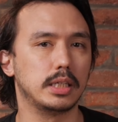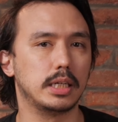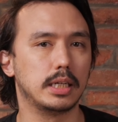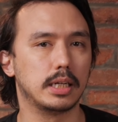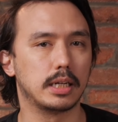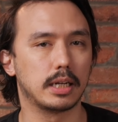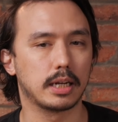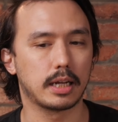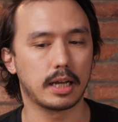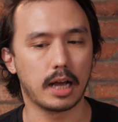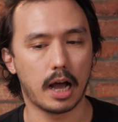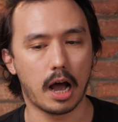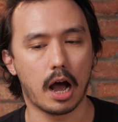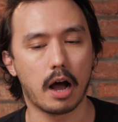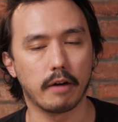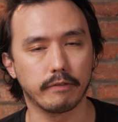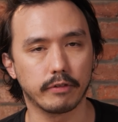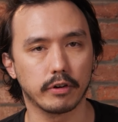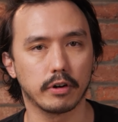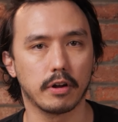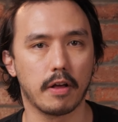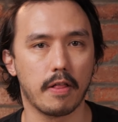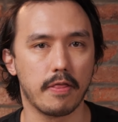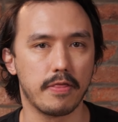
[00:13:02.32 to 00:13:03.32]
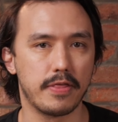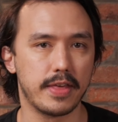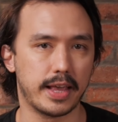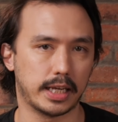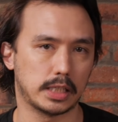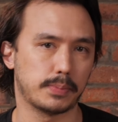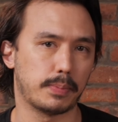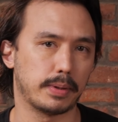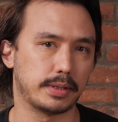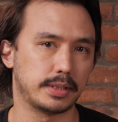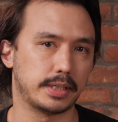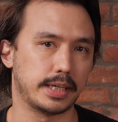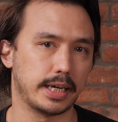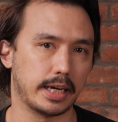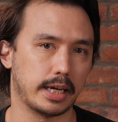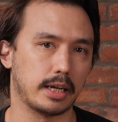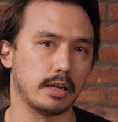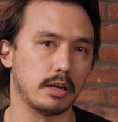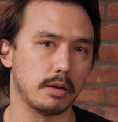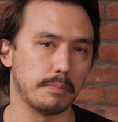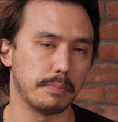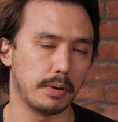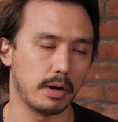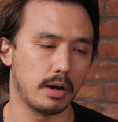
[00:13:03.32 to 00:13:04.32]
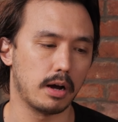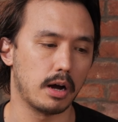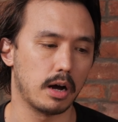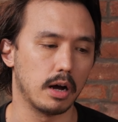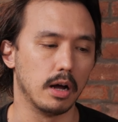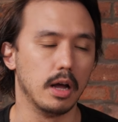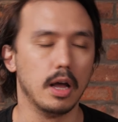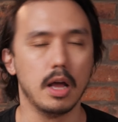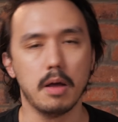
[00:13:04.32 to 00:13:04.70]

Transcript: needed to cover this particular part